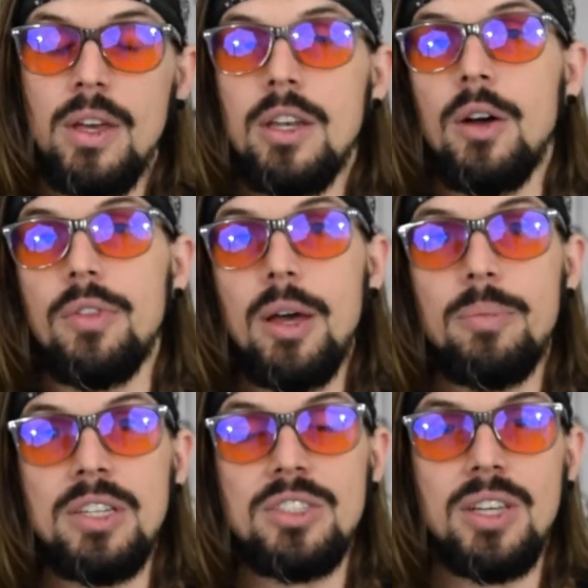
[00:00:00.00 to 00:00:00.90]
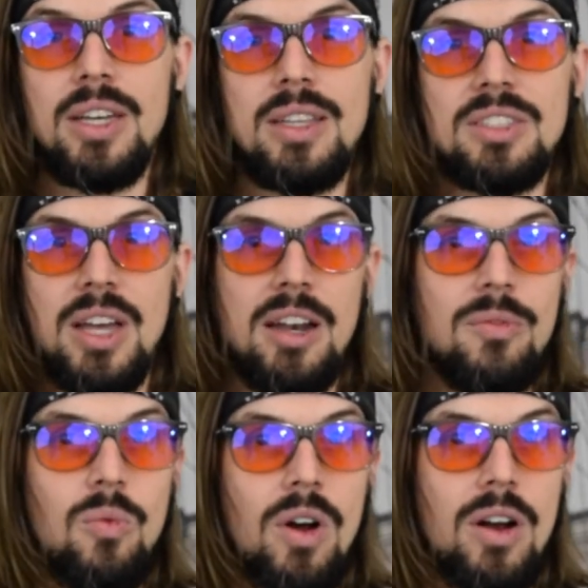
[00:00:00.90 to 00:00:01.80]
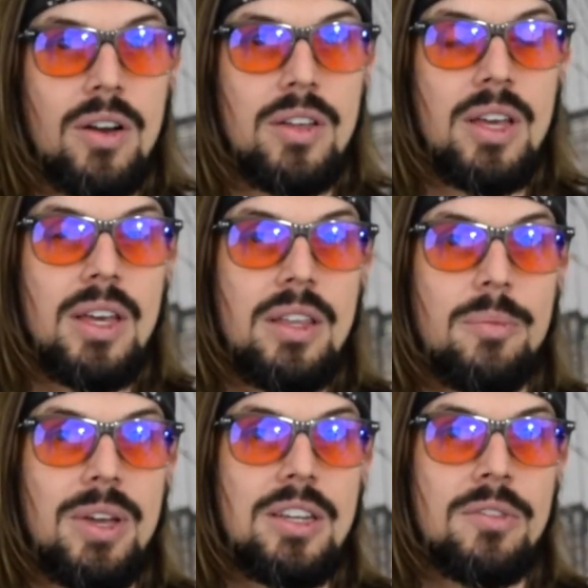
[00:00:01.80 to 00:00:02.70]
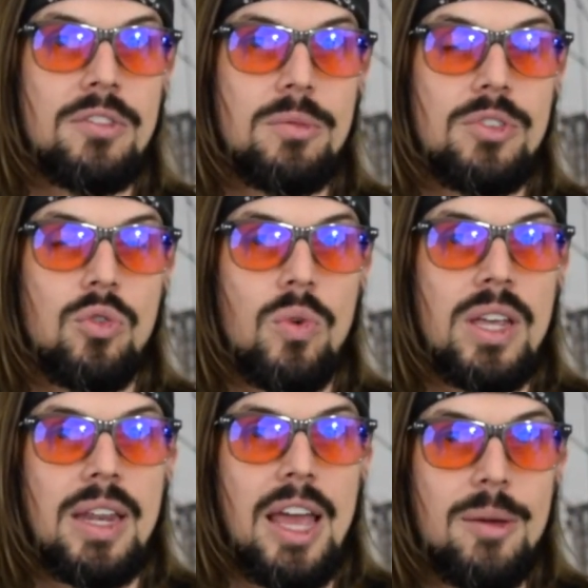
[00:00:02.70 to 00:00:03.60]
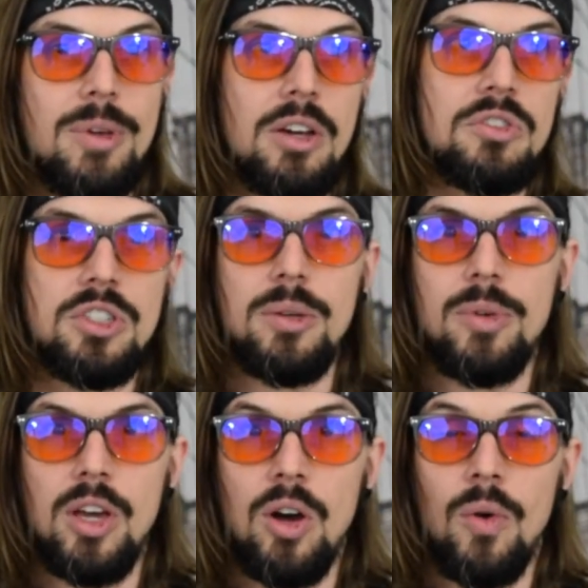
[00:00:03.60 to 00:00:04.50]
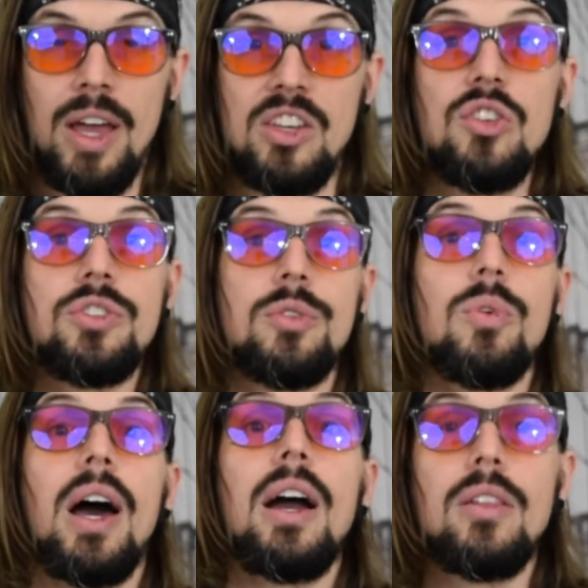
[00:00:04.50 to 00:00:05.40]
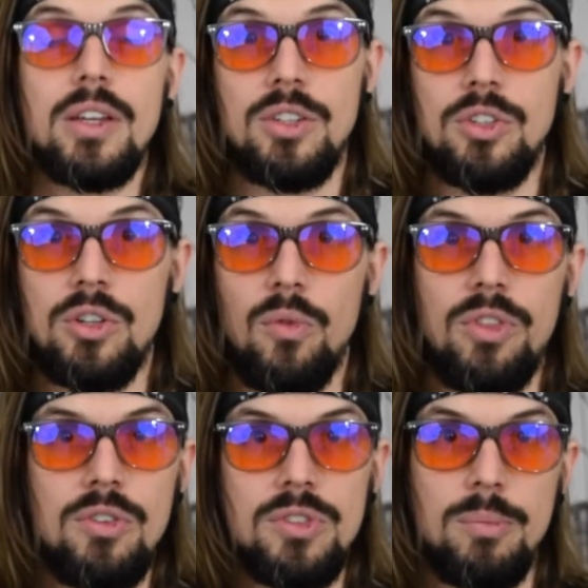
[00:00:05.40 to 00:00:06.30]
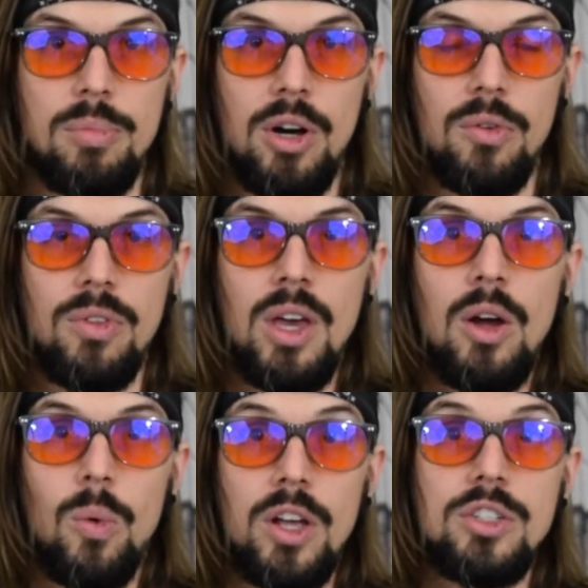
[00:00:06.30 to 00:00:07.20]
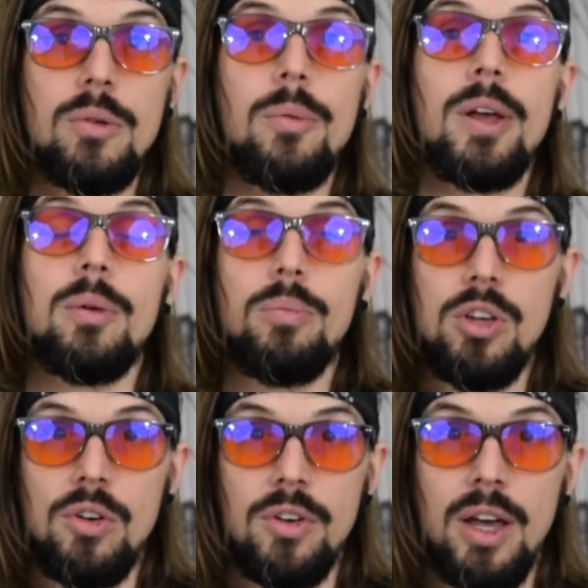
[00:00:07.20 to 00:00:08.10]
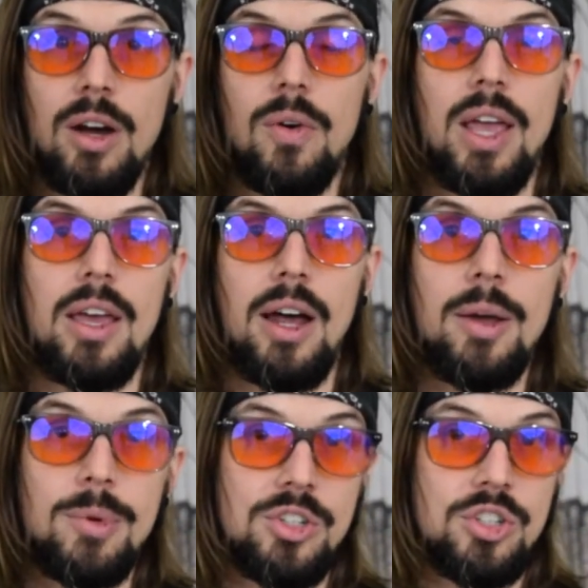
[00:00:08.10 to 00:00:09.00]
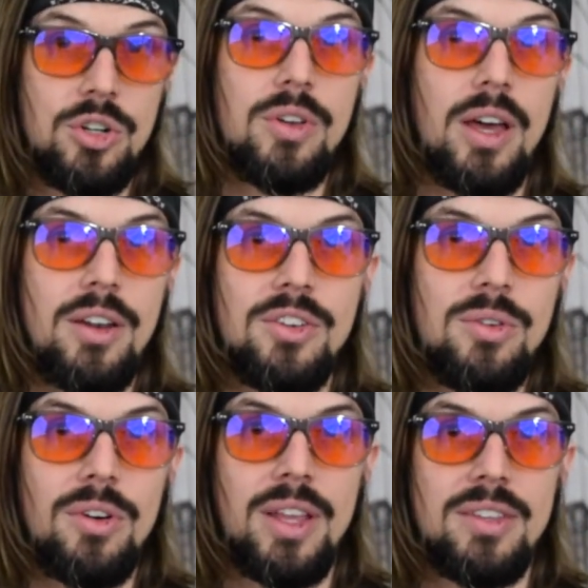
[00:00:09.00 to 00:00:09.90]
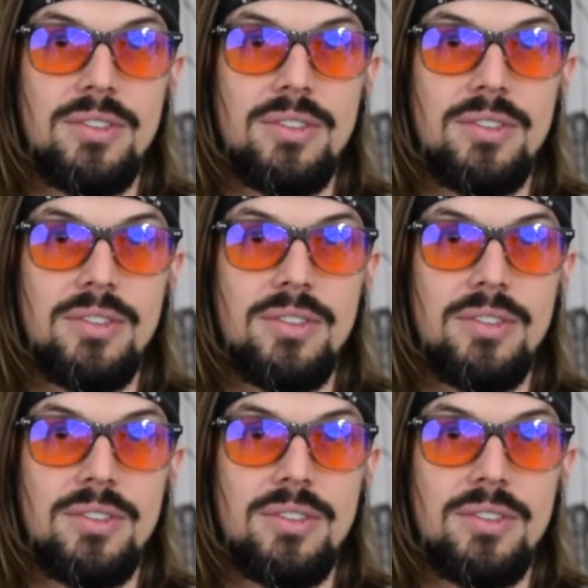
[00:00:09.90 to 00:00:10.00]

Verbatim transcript: Now, with that being said, that's kind of where the main difference between ABO, CBO, and usually what I like to do with using both. We're gonna jump to my computer now and I'm gonna show you how to do all that